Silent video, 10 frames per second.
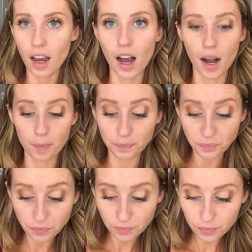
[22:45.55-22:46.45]
Um,
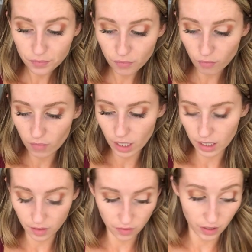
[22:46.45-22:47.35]

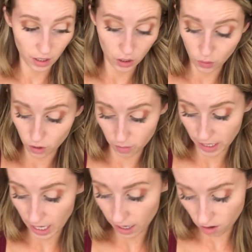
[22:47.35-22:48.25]
if you know
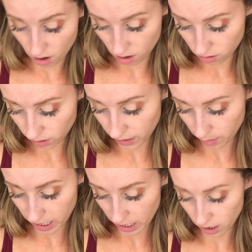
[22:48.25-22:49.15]
me at all, or if
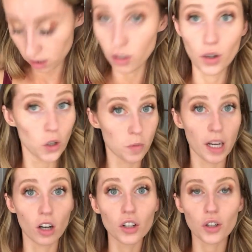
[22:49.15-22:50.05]
anyone here knows me
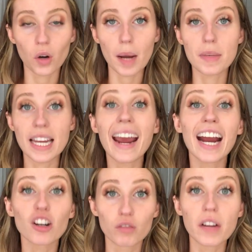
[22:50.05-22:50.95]
at all, you know I'm
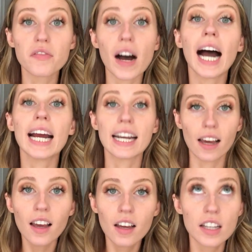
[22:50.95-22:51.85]
terrified,